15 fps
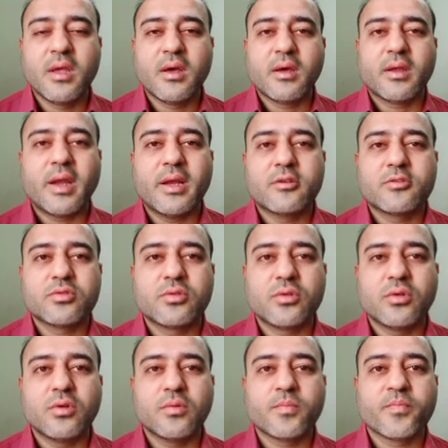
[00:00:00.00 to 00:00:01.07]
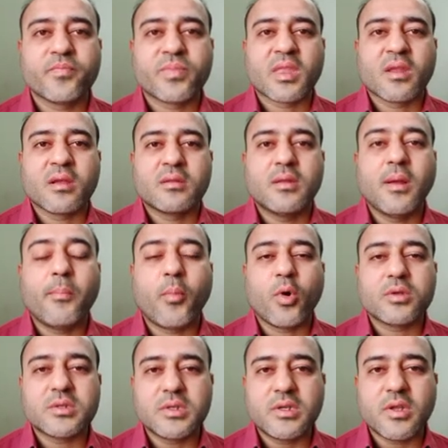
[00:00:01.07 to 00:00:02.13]
Right. So, the
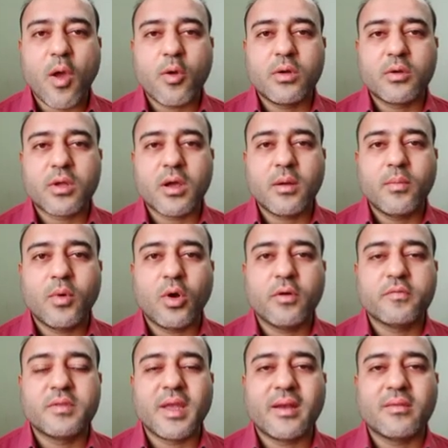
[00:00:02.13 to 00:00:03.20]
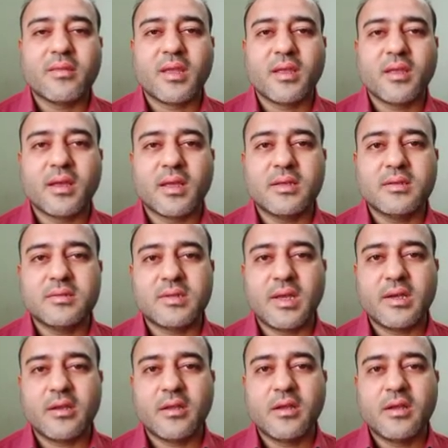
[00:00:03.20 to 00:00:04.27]
positive outcome of that thing is
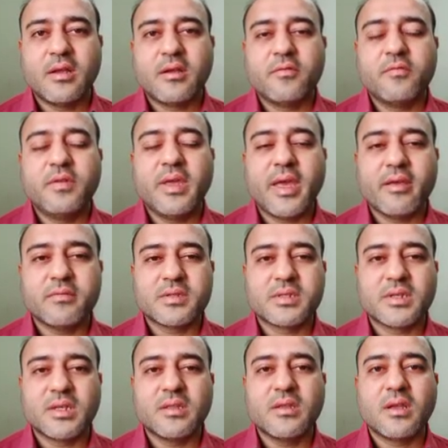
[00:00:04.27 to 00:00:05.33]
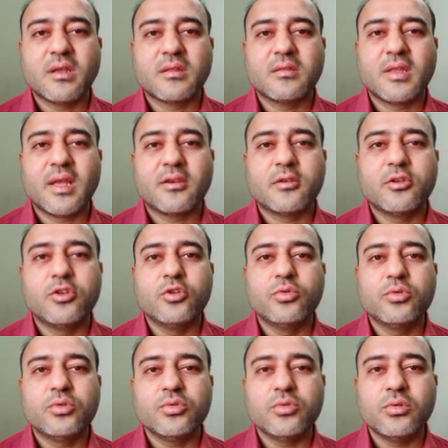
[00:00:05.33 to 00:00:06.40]
that we have seen that
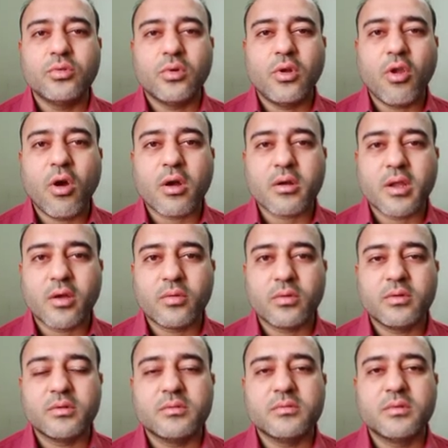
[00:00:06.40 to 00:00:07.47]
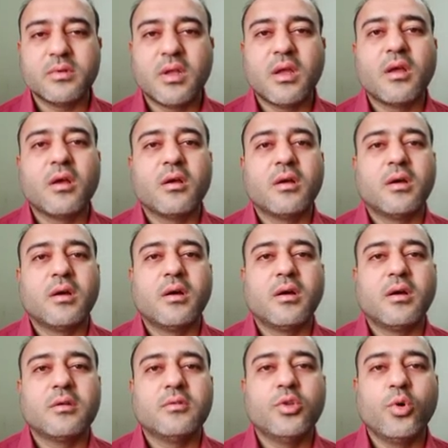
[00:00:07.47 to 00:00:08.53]
due to lockdown,
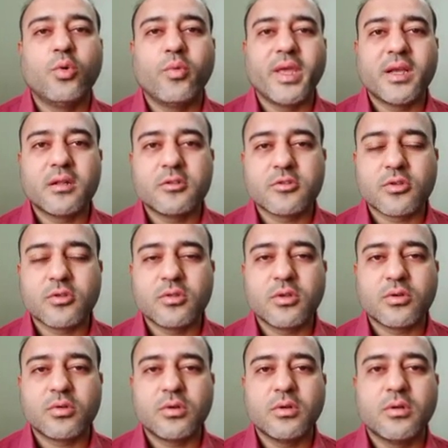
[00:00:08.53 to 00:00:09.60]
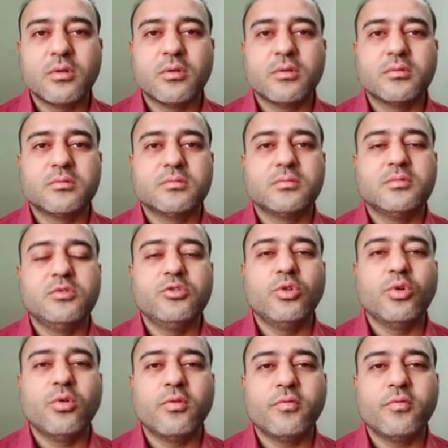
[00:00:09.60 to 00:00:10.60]
no vehicles on the road, no